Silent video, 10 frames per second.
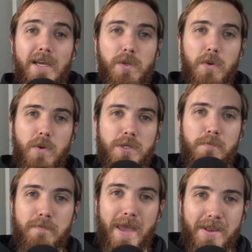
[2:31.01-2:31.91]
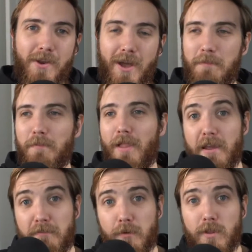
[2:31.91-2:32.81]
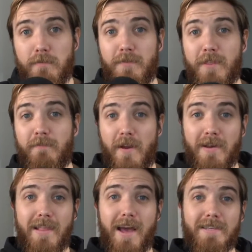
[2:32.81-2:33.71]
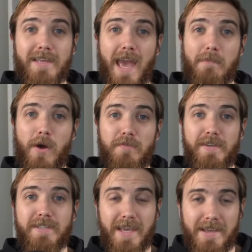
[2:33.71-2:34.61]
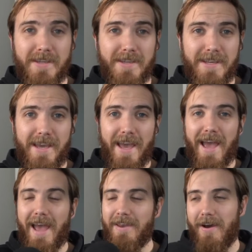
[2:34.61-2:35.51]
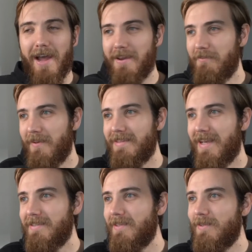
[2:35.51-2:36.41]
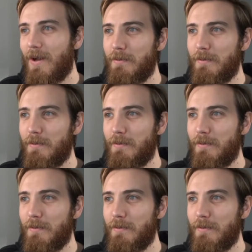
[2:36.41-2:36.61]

So we watched Man United play Fulham for the very last game of the season, and I had a fantastic time.